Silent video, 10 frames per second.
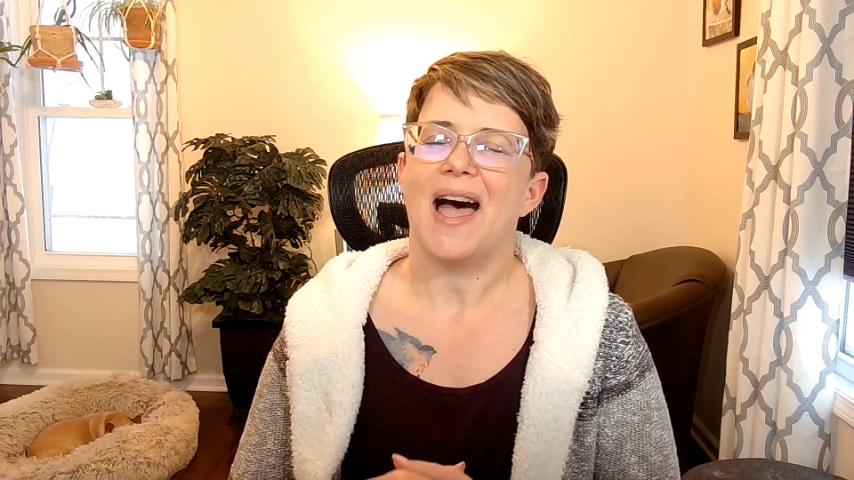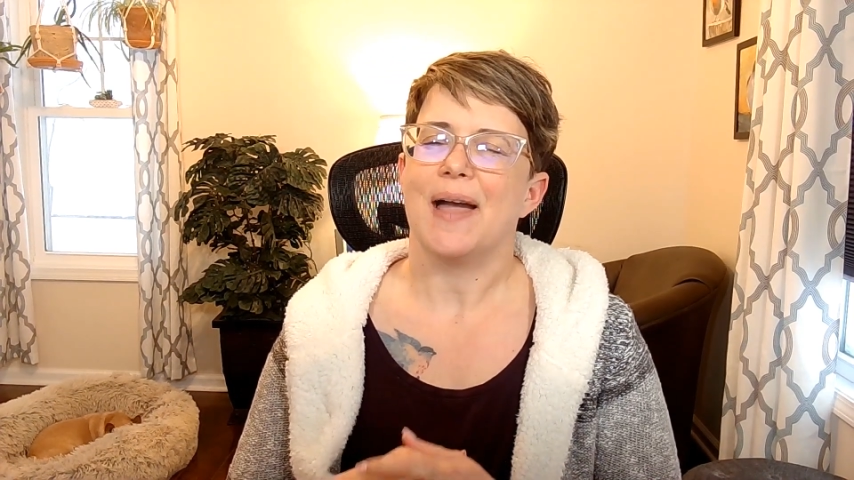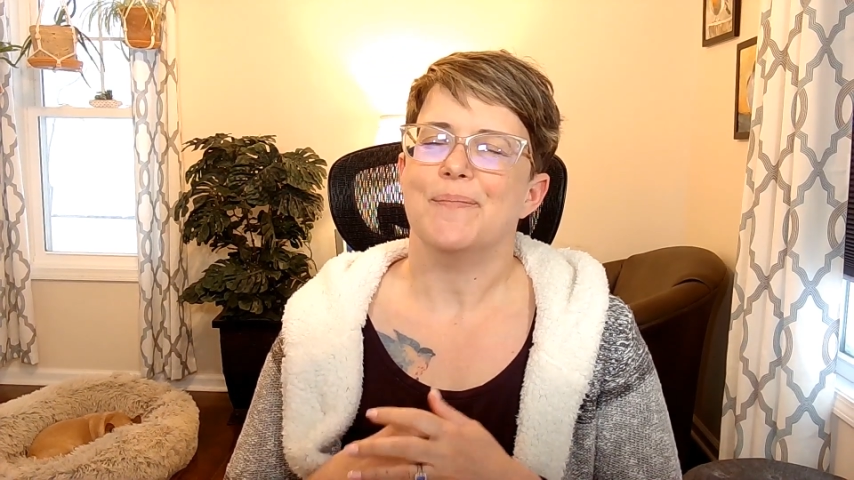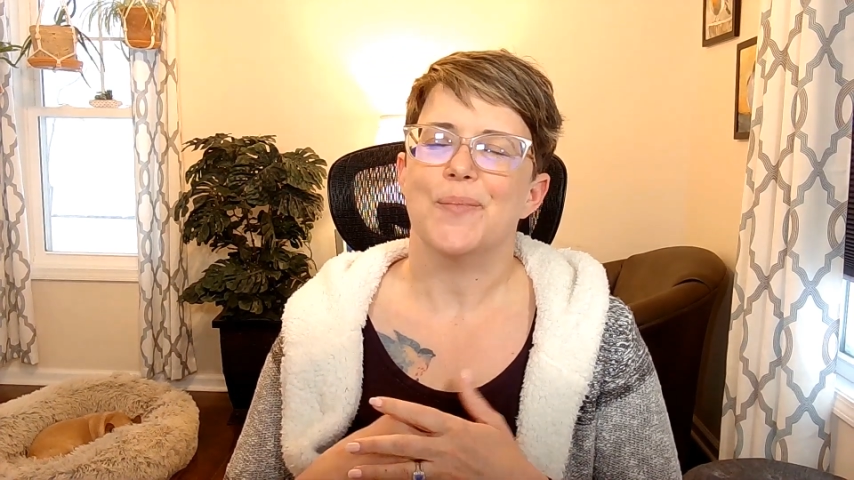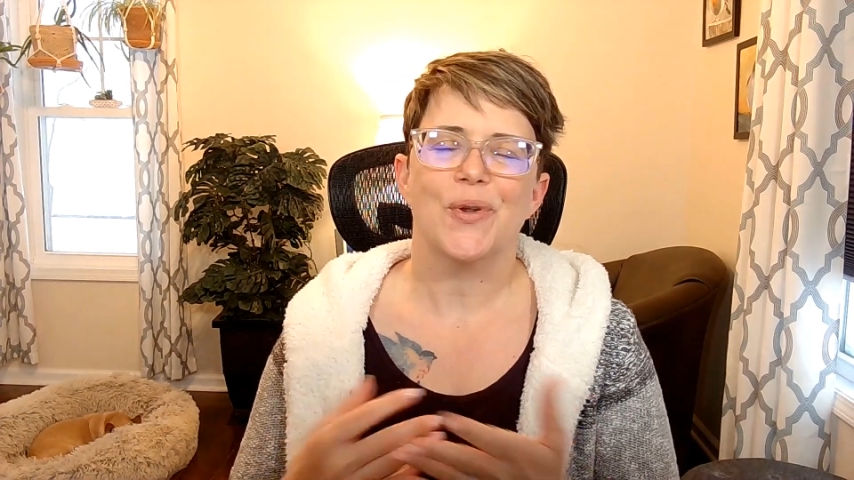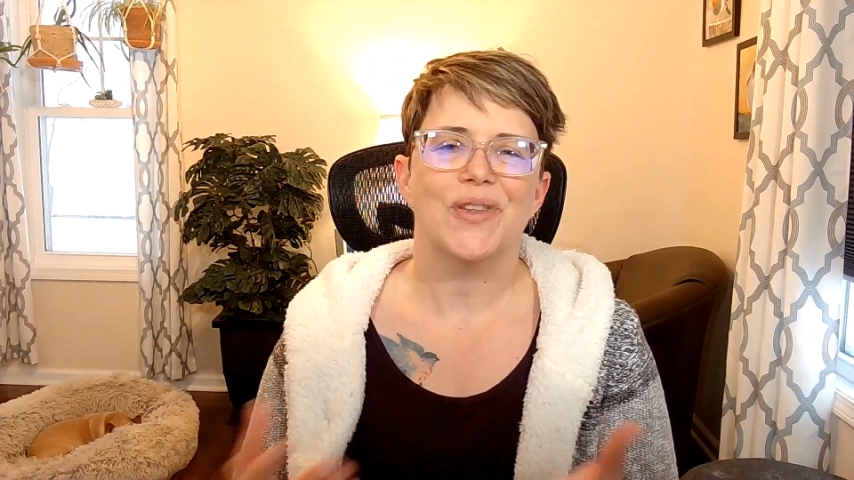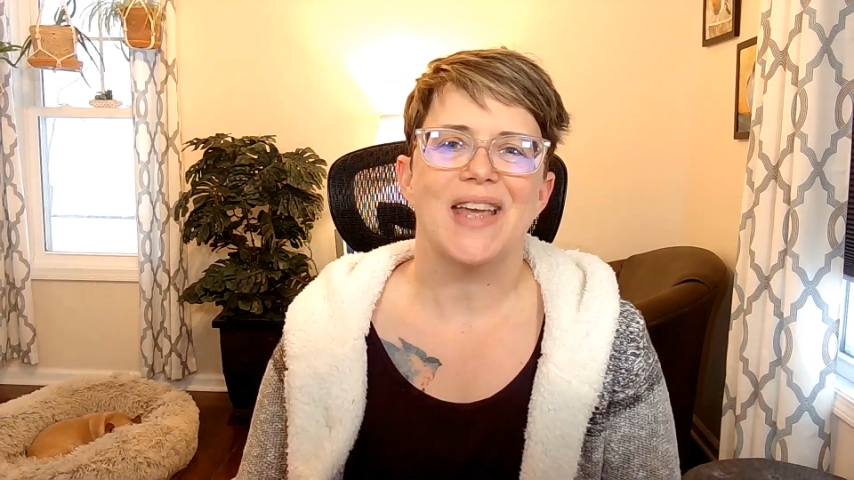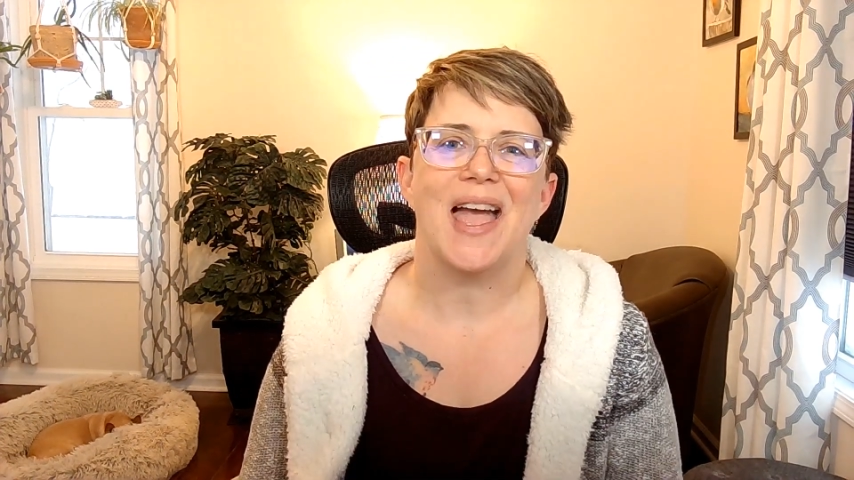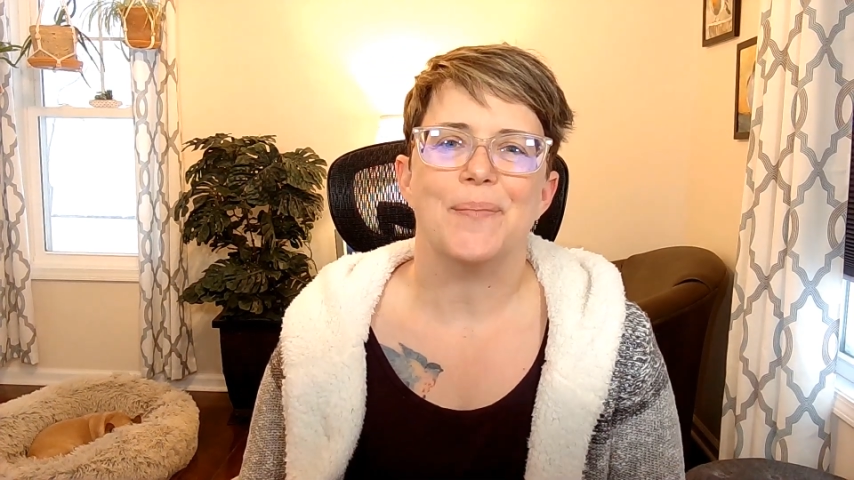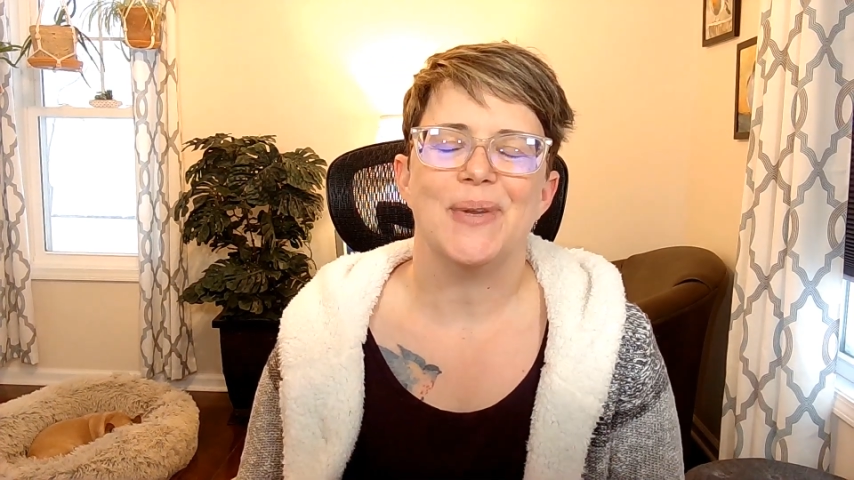I'm more
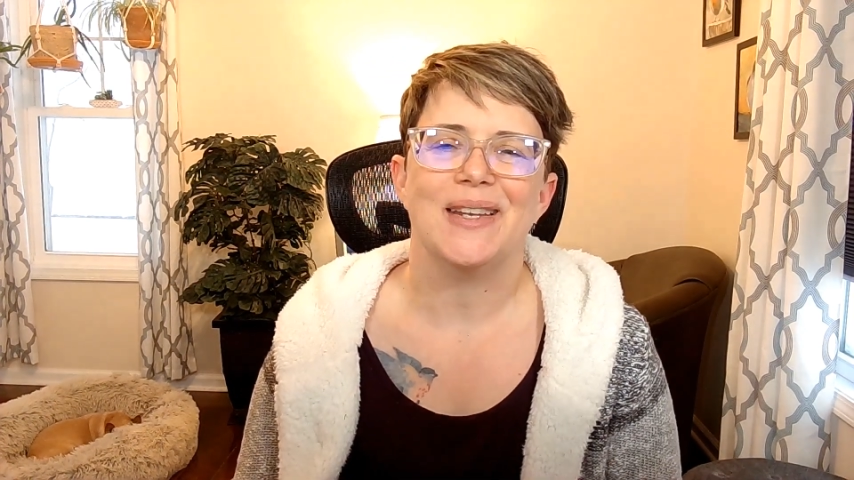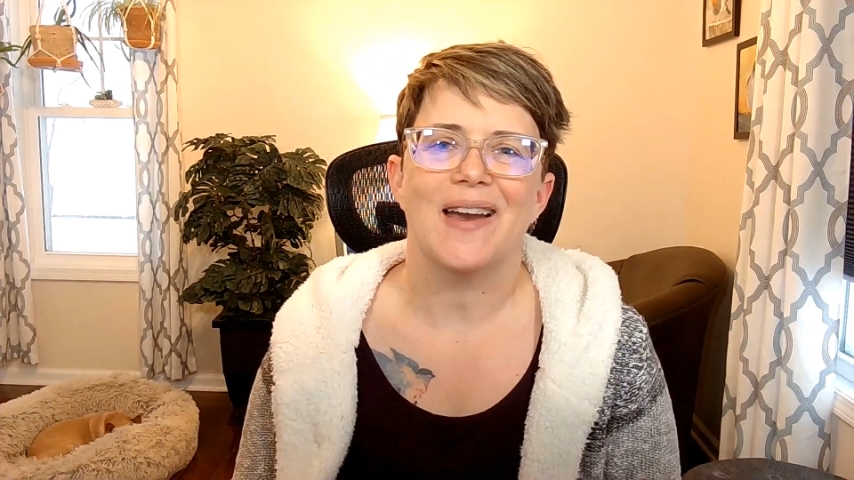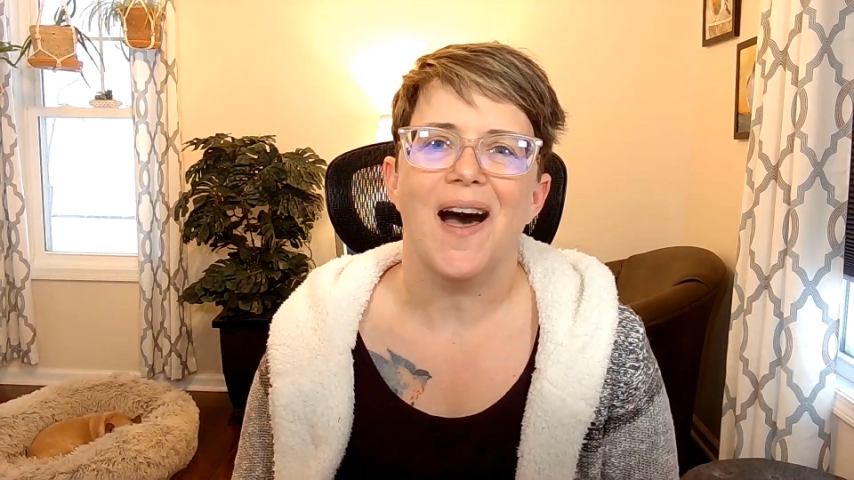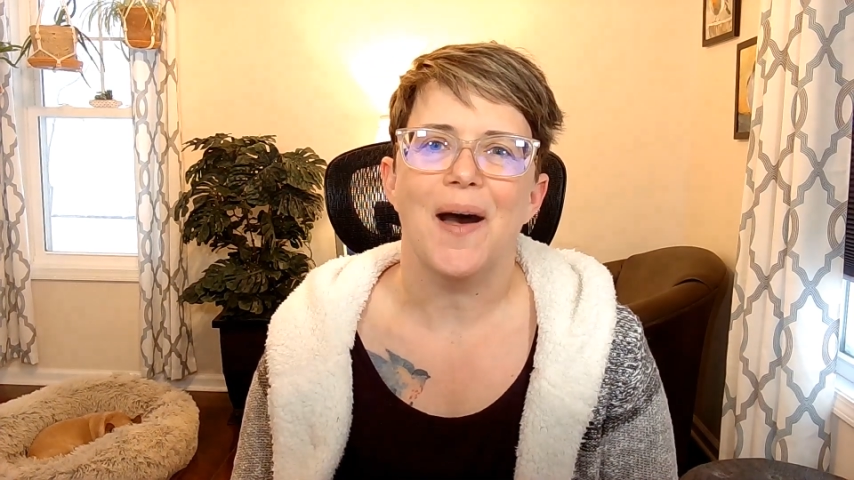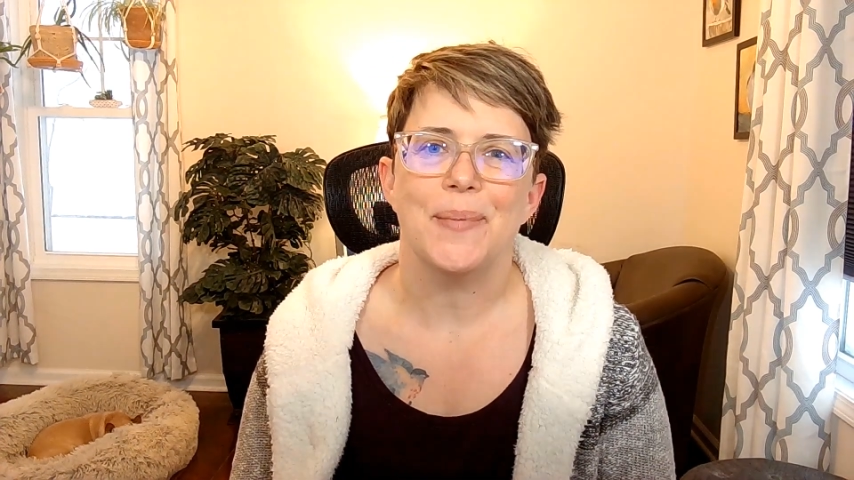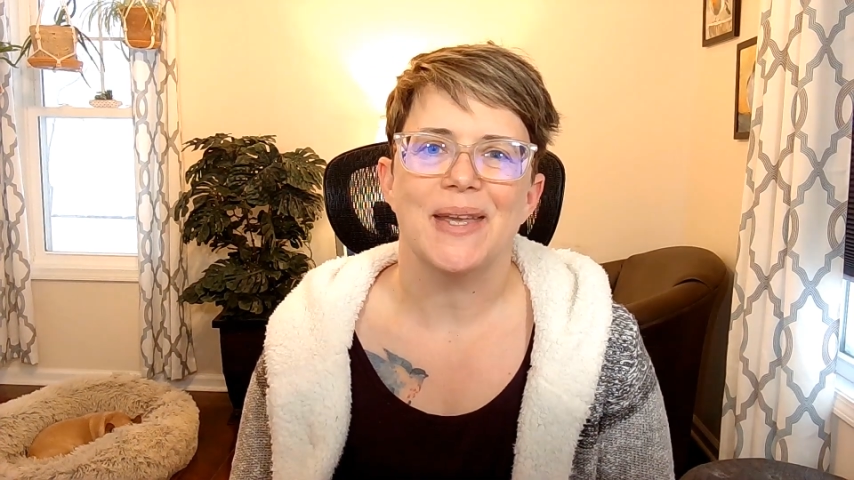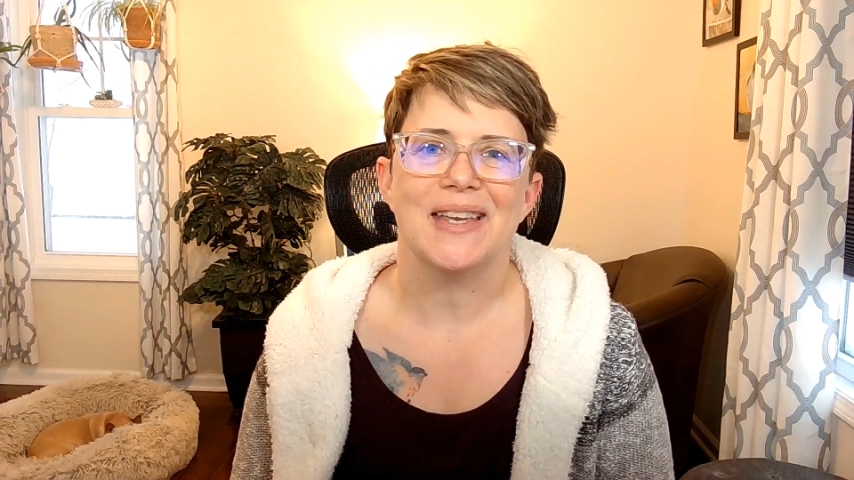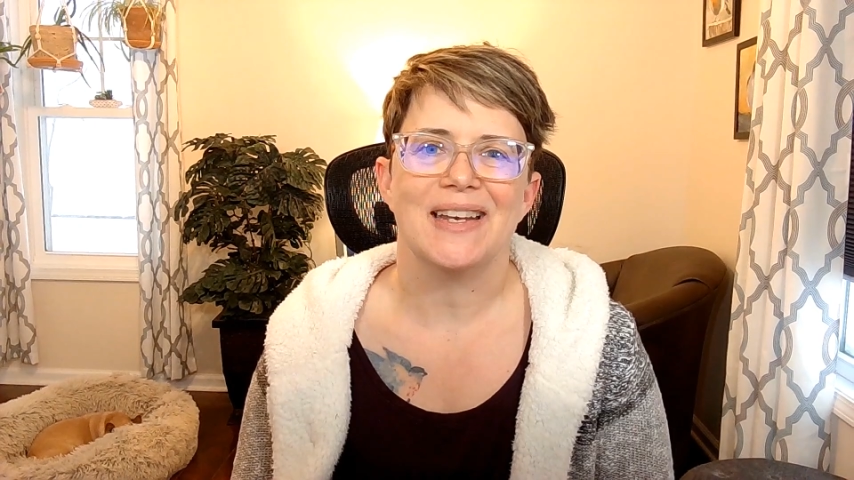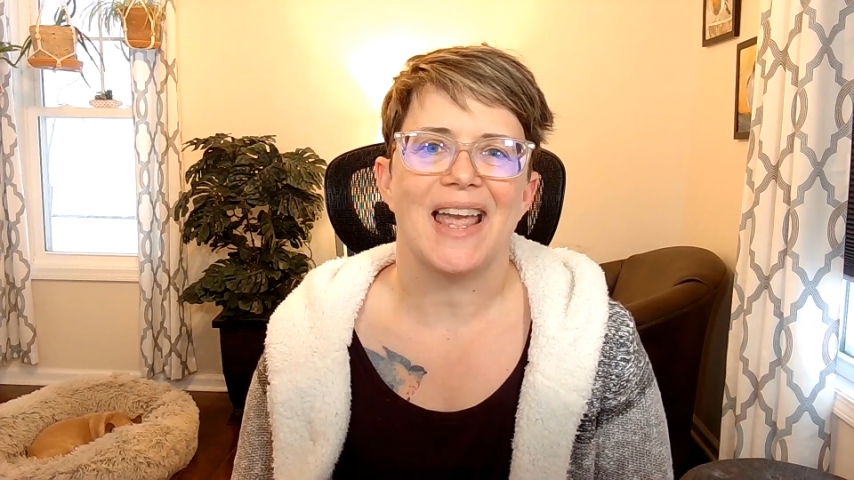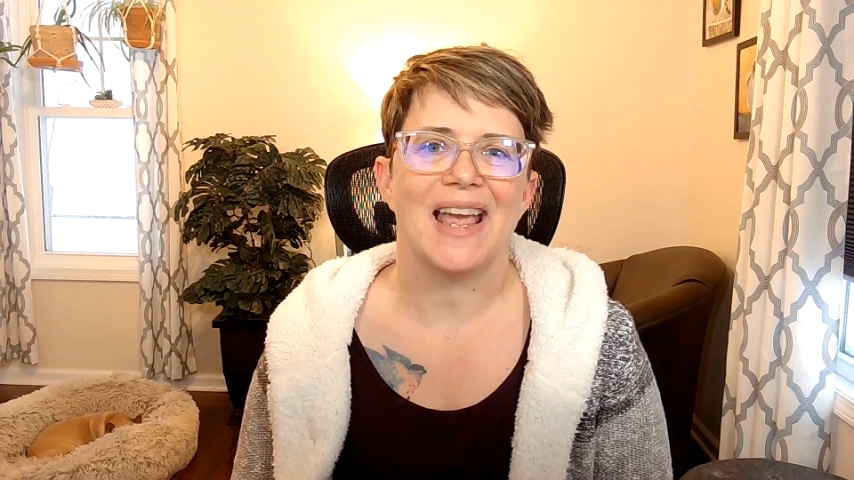than happy to hop
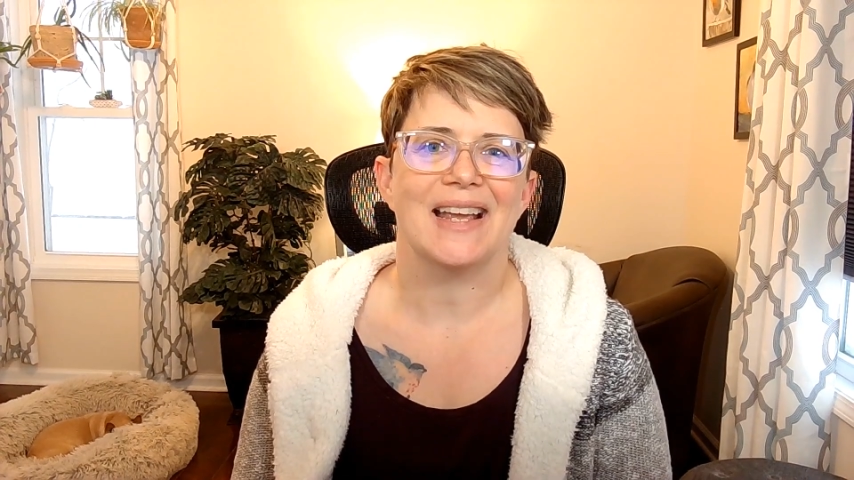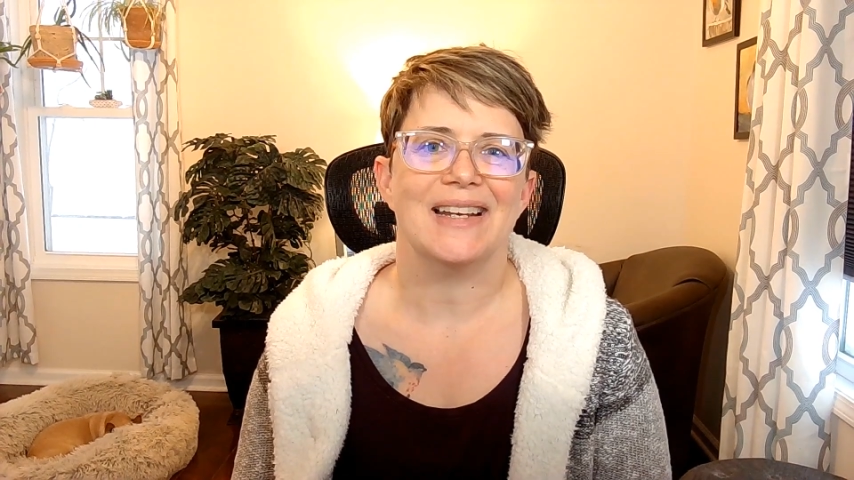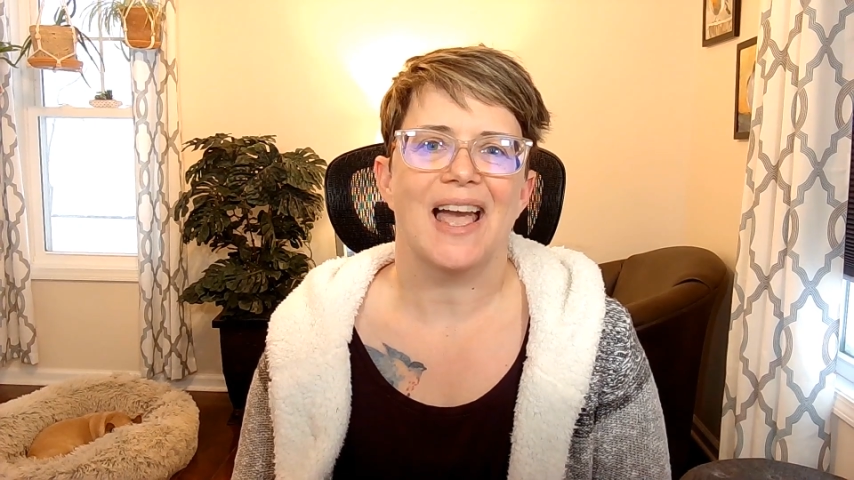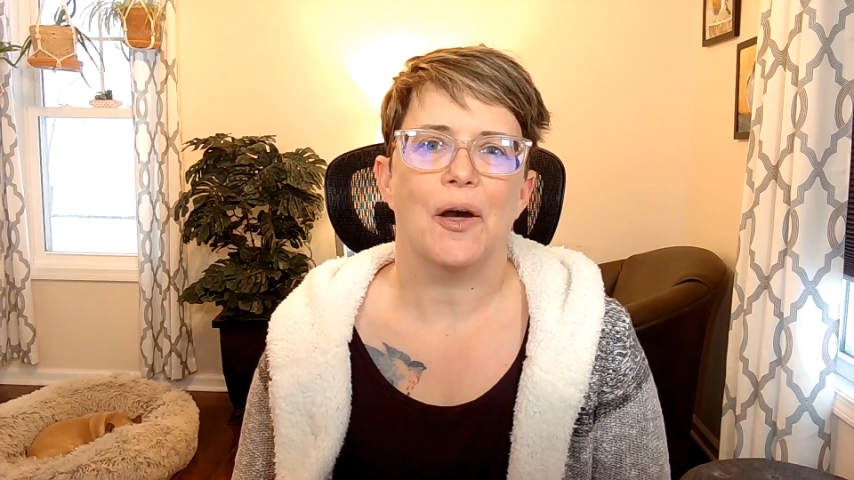in and